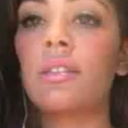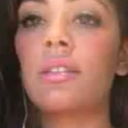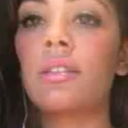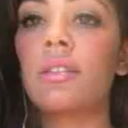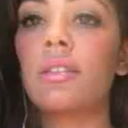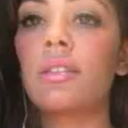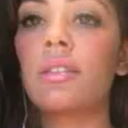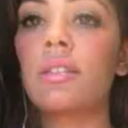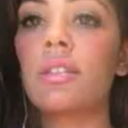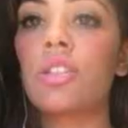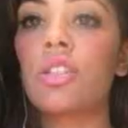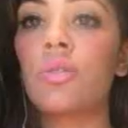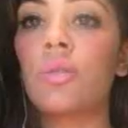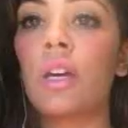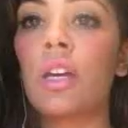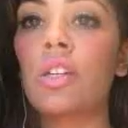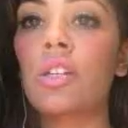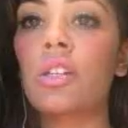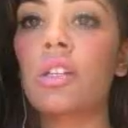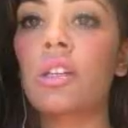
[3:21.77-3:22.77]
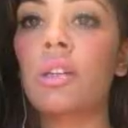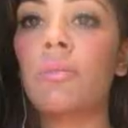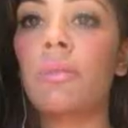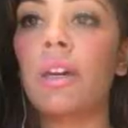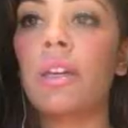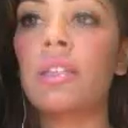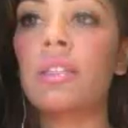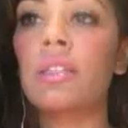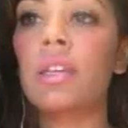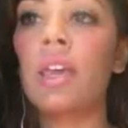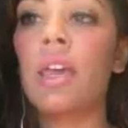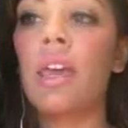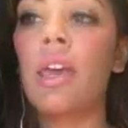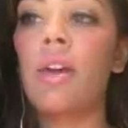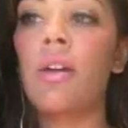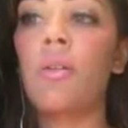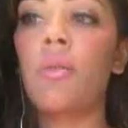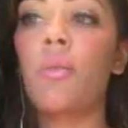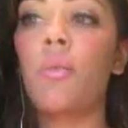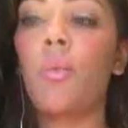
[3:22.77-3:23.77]
the situation by
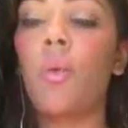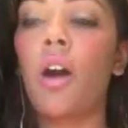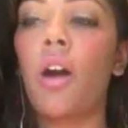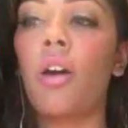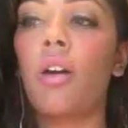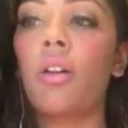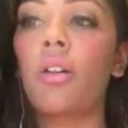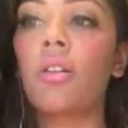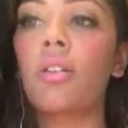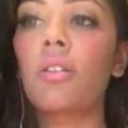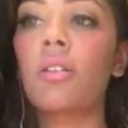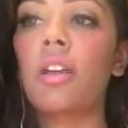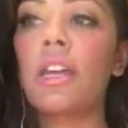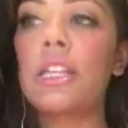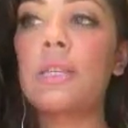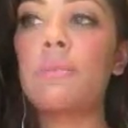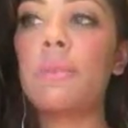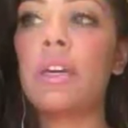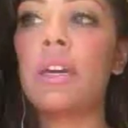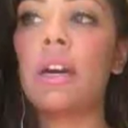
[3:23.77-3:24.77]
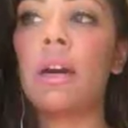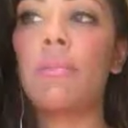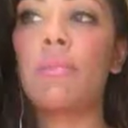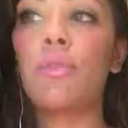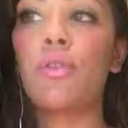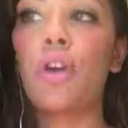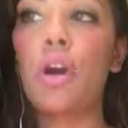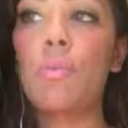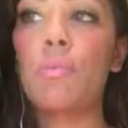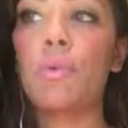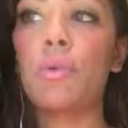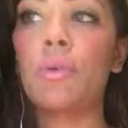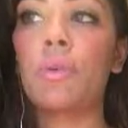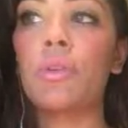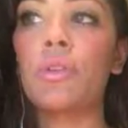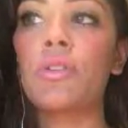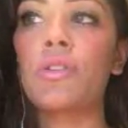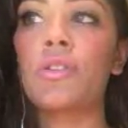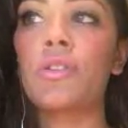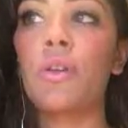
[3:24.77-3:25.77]
saying, well, it's become normal,
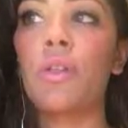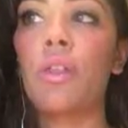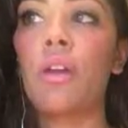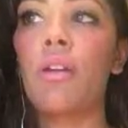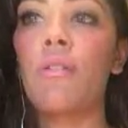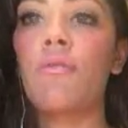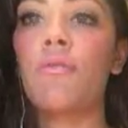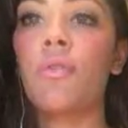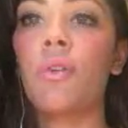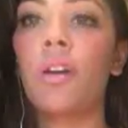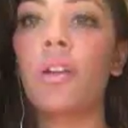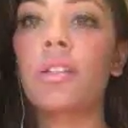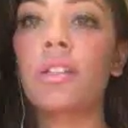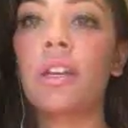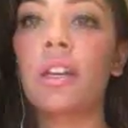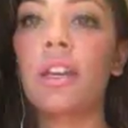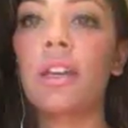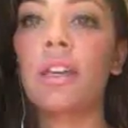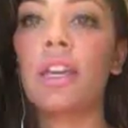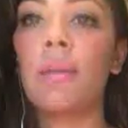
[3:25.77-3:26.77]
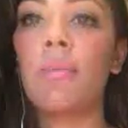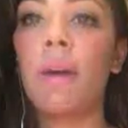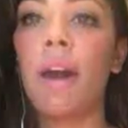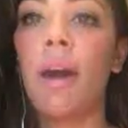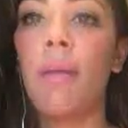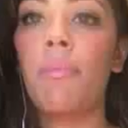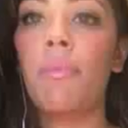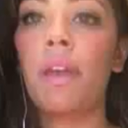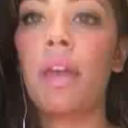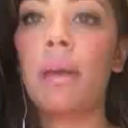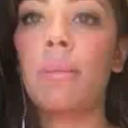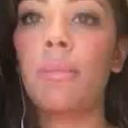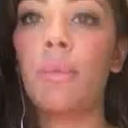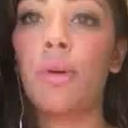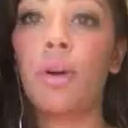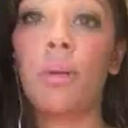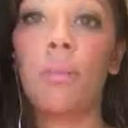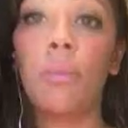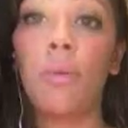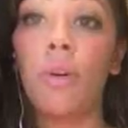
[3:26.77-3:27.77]
so therefore it's going to keep happening more
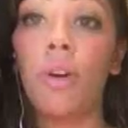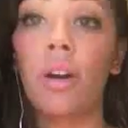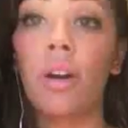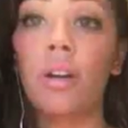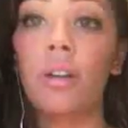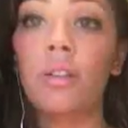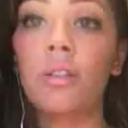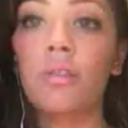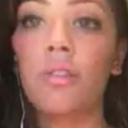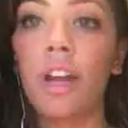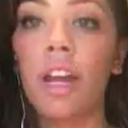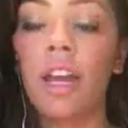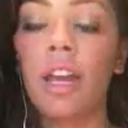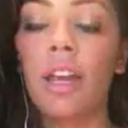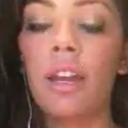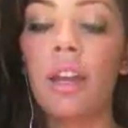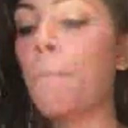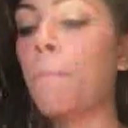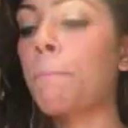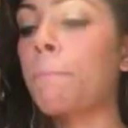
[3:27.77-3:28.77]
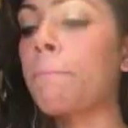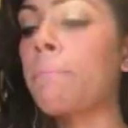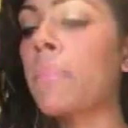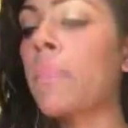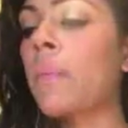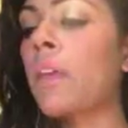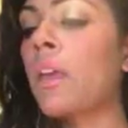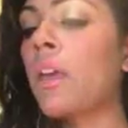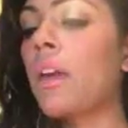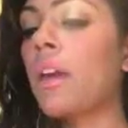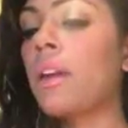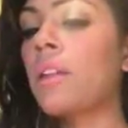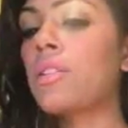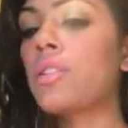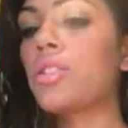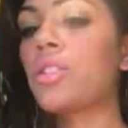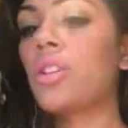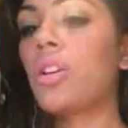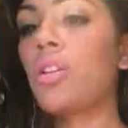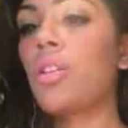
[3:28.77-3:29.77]
and more, right? And
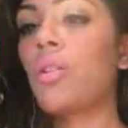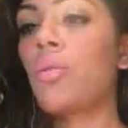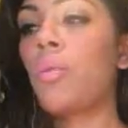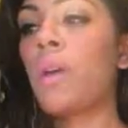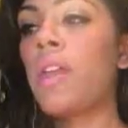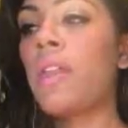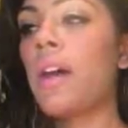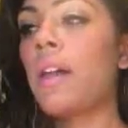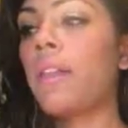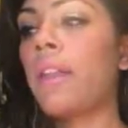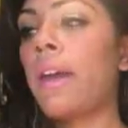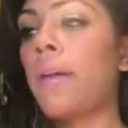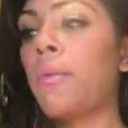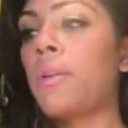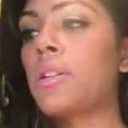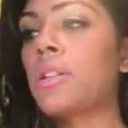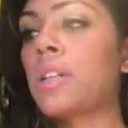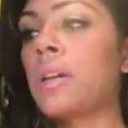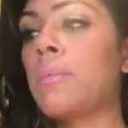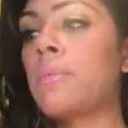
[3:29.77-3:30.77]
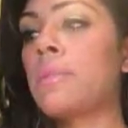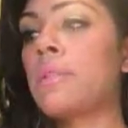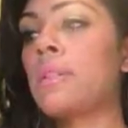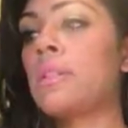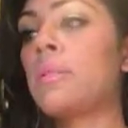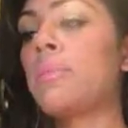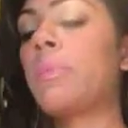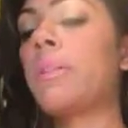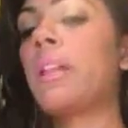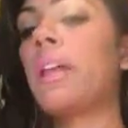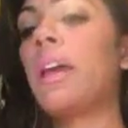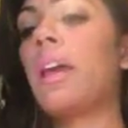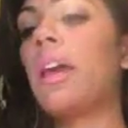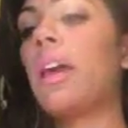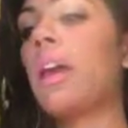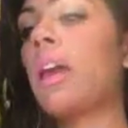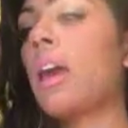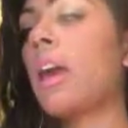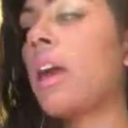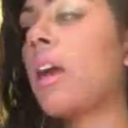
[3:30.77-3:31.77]
so the way that language comes into
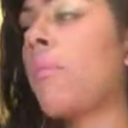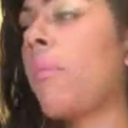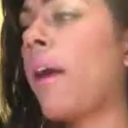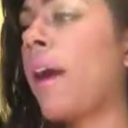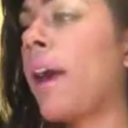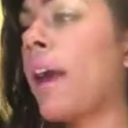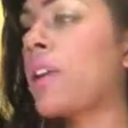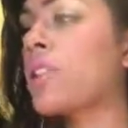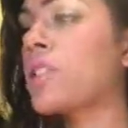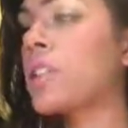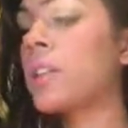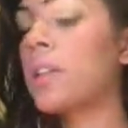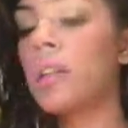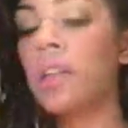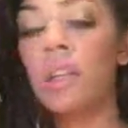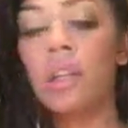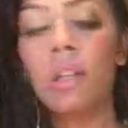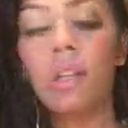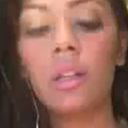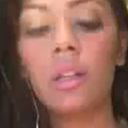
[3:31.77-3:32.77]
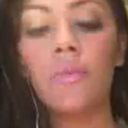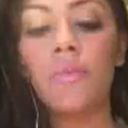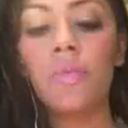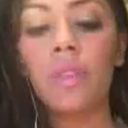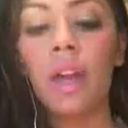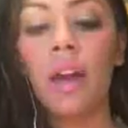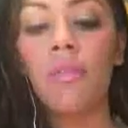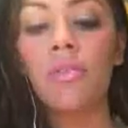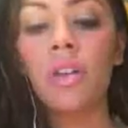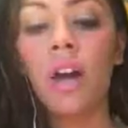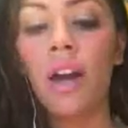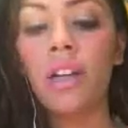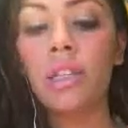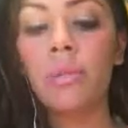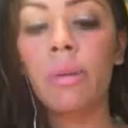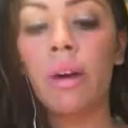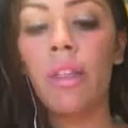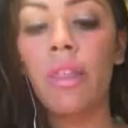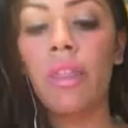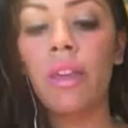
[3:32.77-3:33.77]
play, I actually have talked
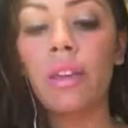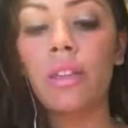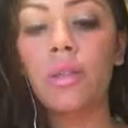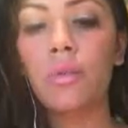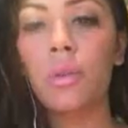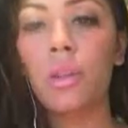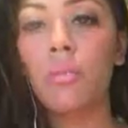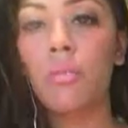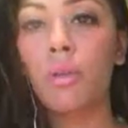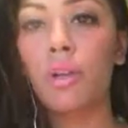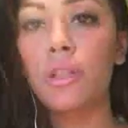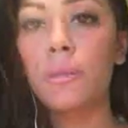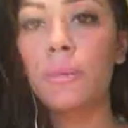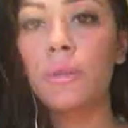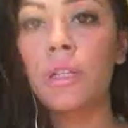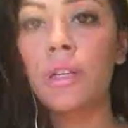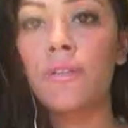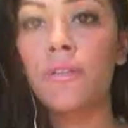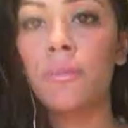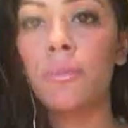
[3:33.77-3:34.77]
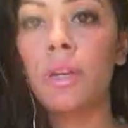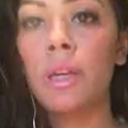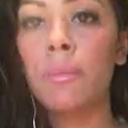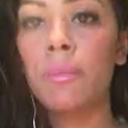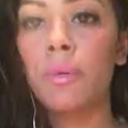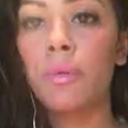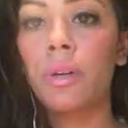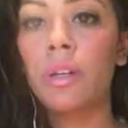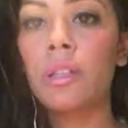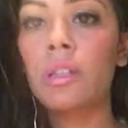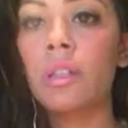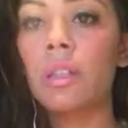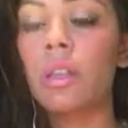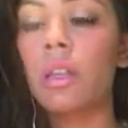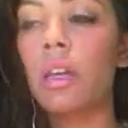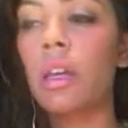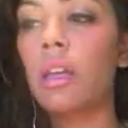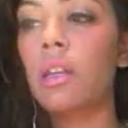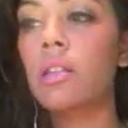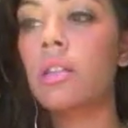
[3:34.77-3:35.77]
about this with multiple different people
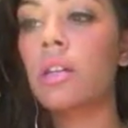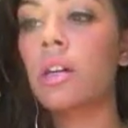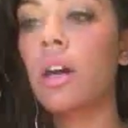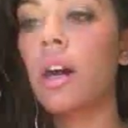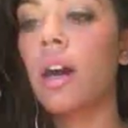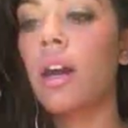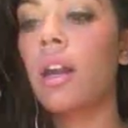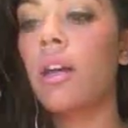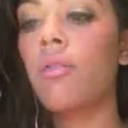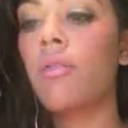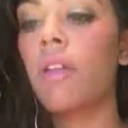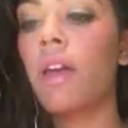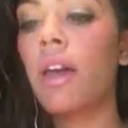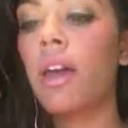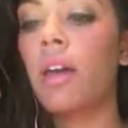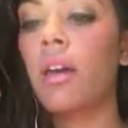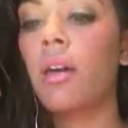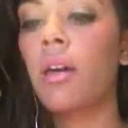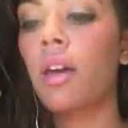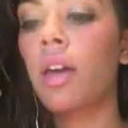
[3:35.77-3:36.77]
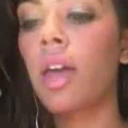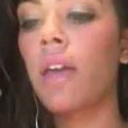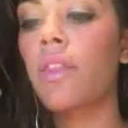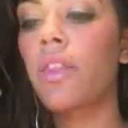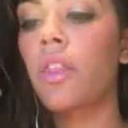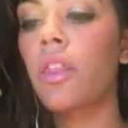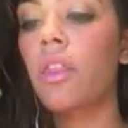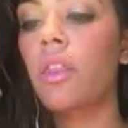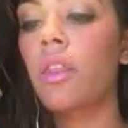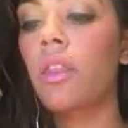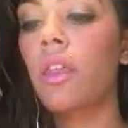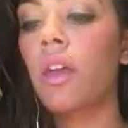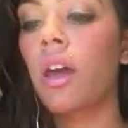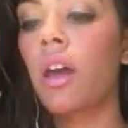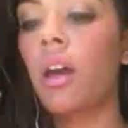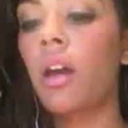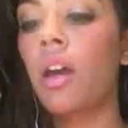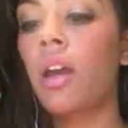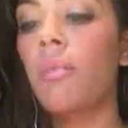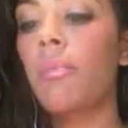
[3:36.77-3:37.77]
recently to kind of like get
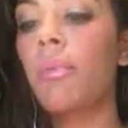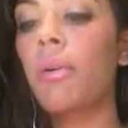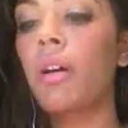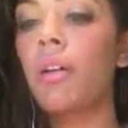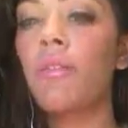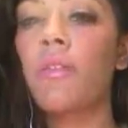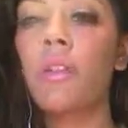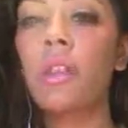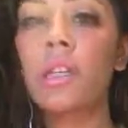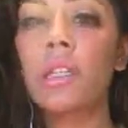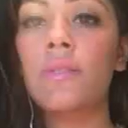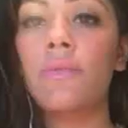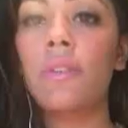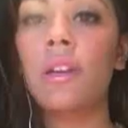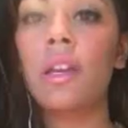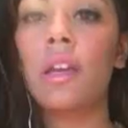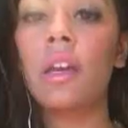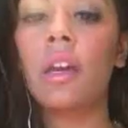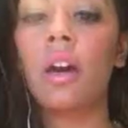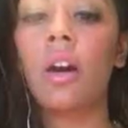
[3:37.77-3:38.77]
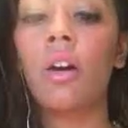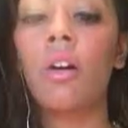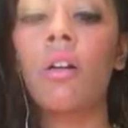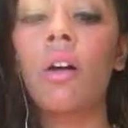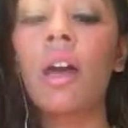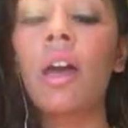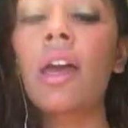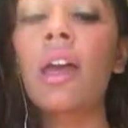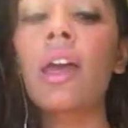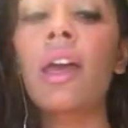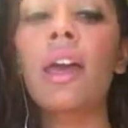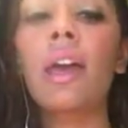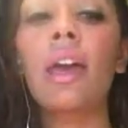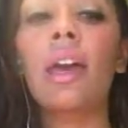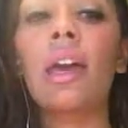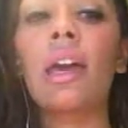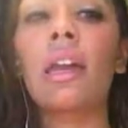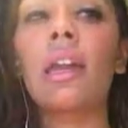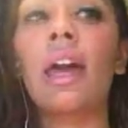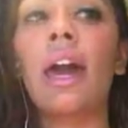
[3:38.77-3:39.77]
their input for this video.
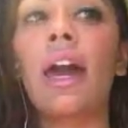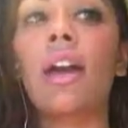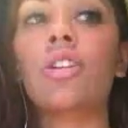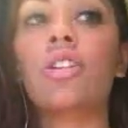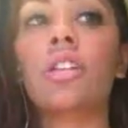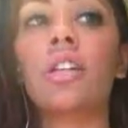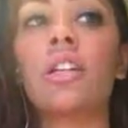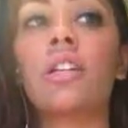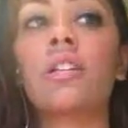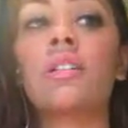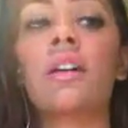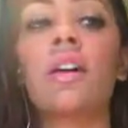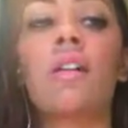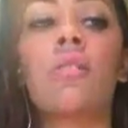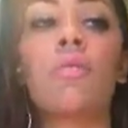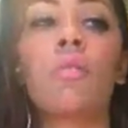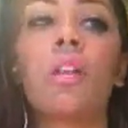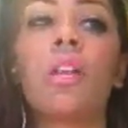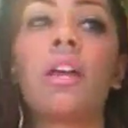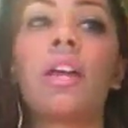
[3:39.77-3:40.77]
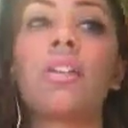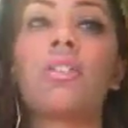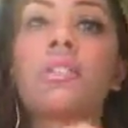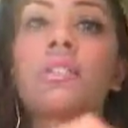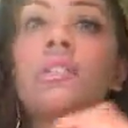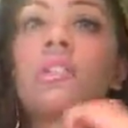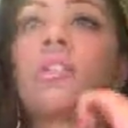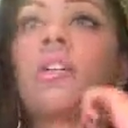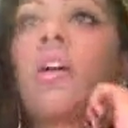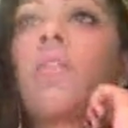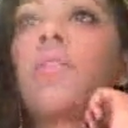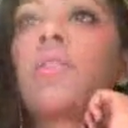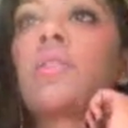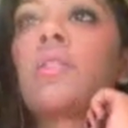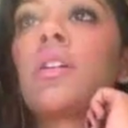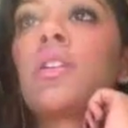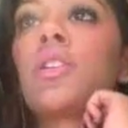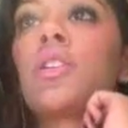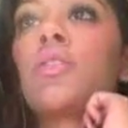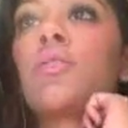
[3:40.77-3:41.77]
And actually I just had a really interesting
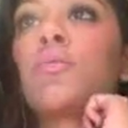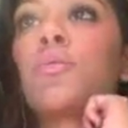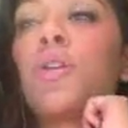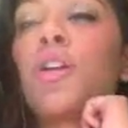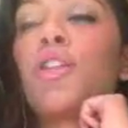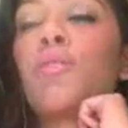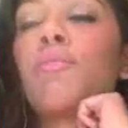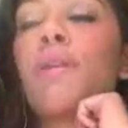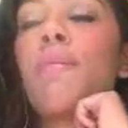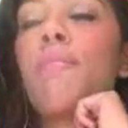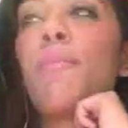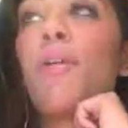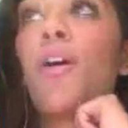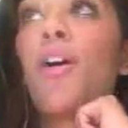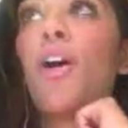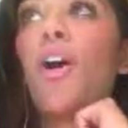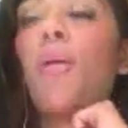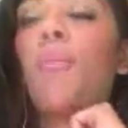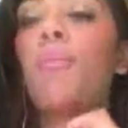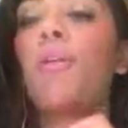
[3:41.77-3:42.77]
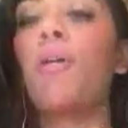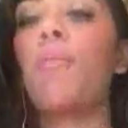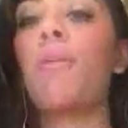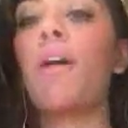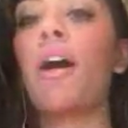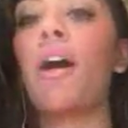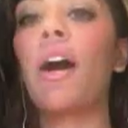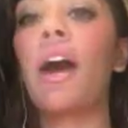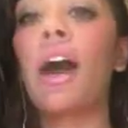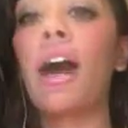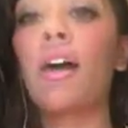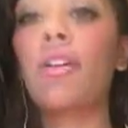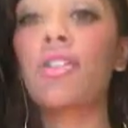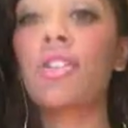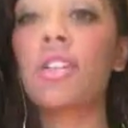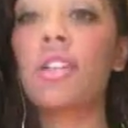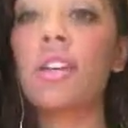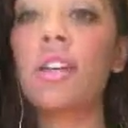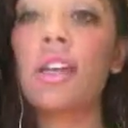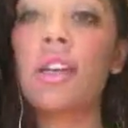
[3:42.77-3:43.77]
conversation with my mom about how
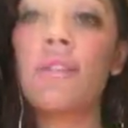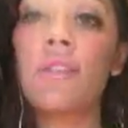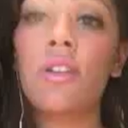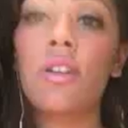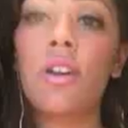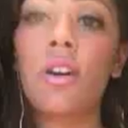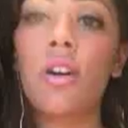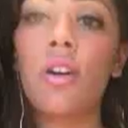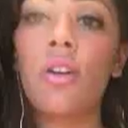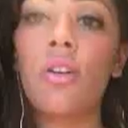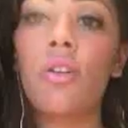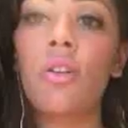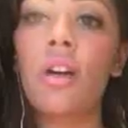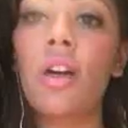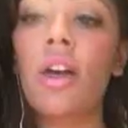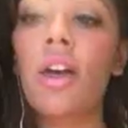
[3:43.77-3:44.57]
she didn't even know